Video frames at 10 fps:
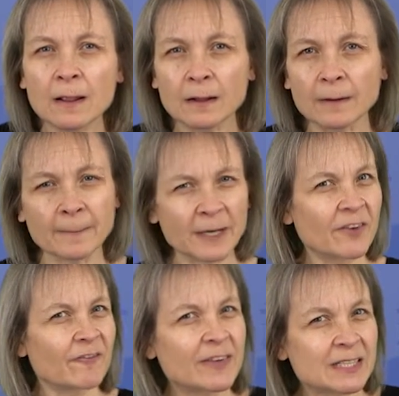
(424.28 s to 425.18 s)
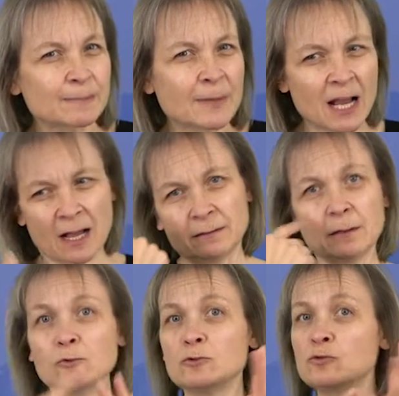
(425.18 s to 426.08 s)
Feedback from local people
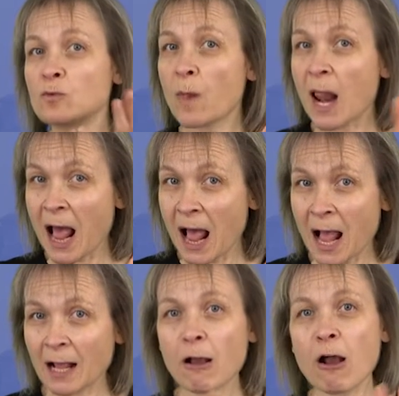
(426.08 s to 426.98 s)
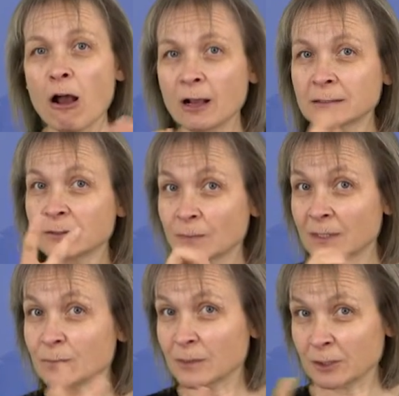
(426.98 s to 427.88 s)
in July and August 2022.